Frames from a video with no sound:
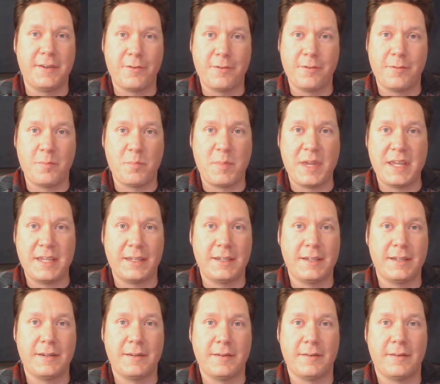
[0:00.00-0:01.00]
Don't make
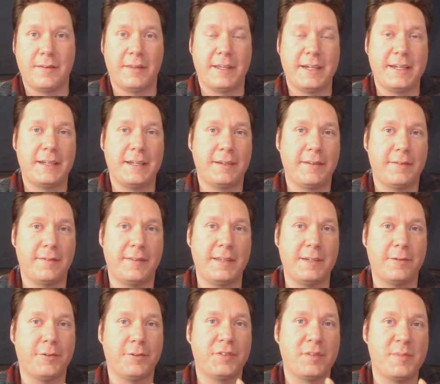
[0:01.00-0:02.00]
it like
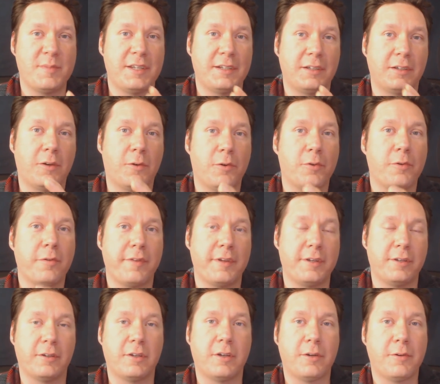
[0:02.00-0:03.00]
the ultimate goal
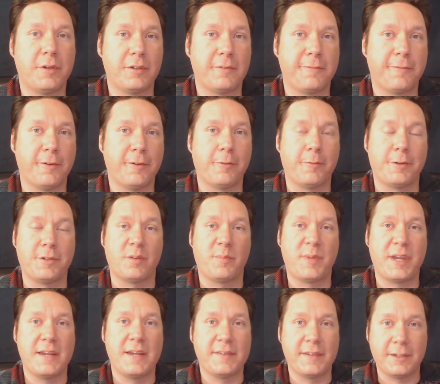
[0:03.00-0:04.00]
that you're going for when you're
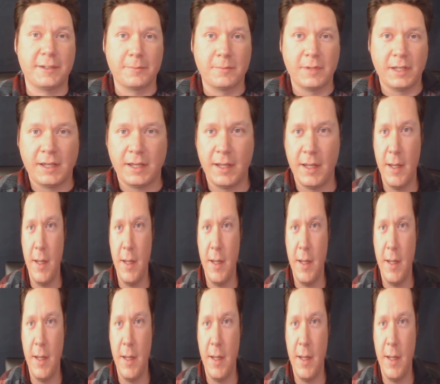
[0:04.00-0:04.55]
painting.